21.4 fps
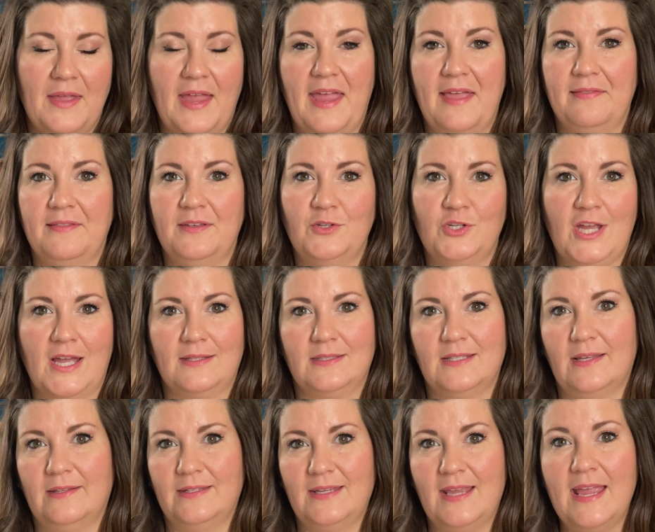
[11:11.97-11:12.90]
and Le
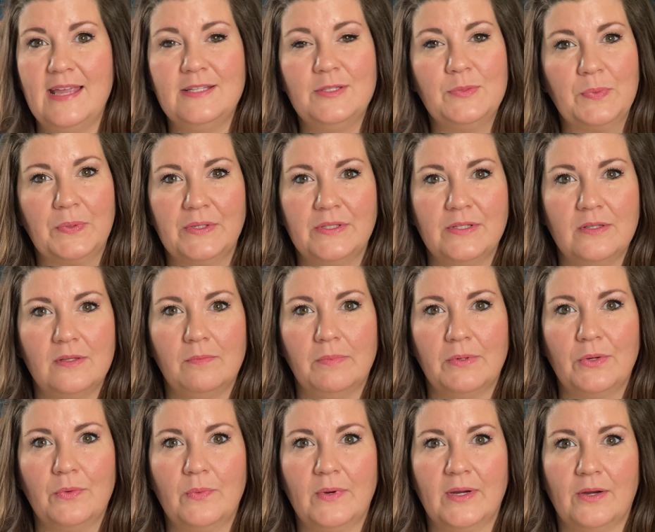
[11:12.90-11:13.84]
Chatelier's
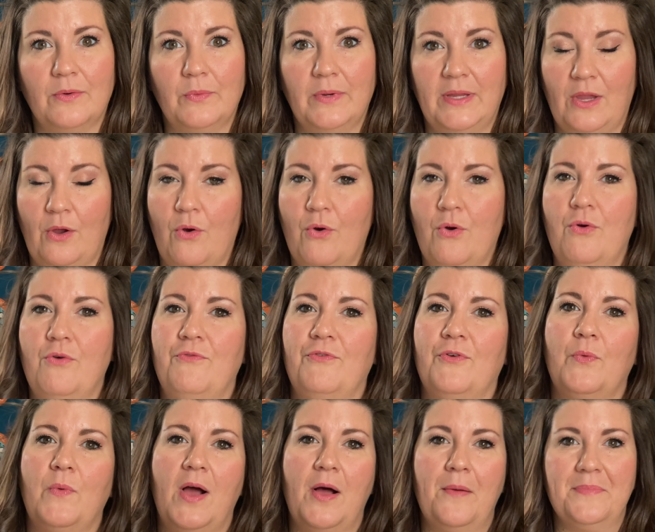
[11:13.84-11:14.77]
principle, where we
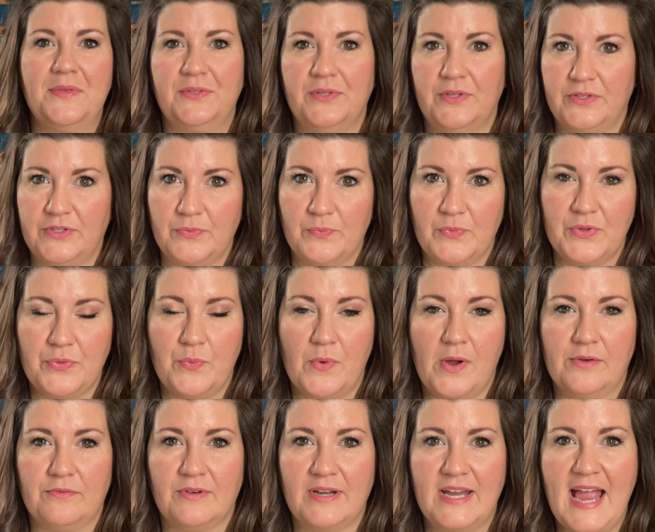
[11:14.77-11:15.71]
overwhelm the system with
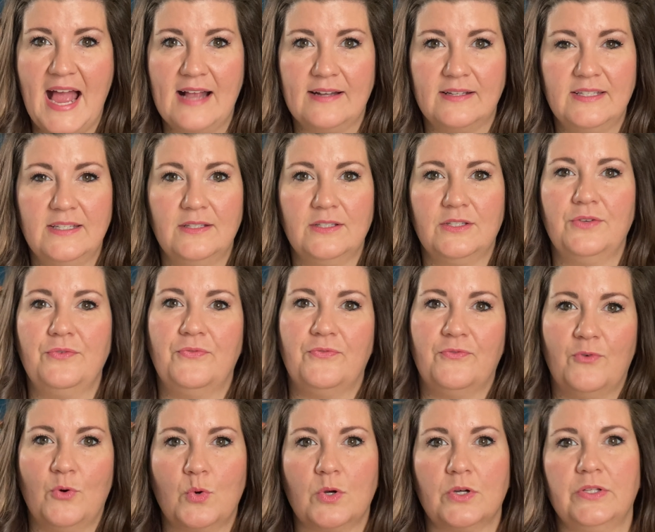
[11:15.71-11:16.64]
one reactant to
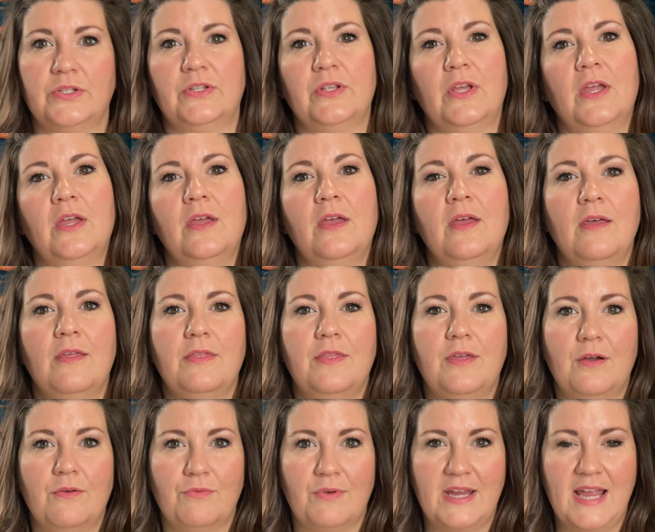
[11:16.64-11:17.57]
force
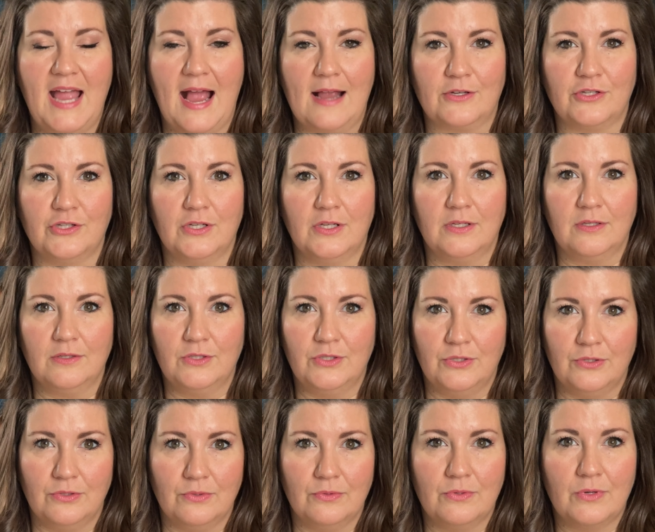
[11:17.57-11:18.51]
the reaction
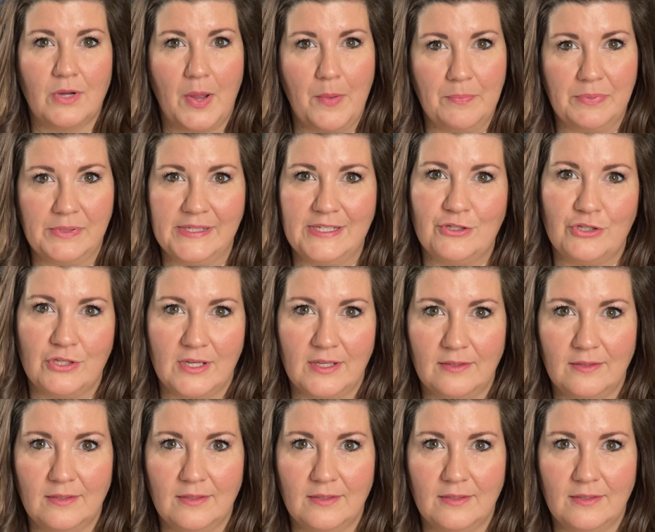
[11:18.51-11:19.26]
to completion.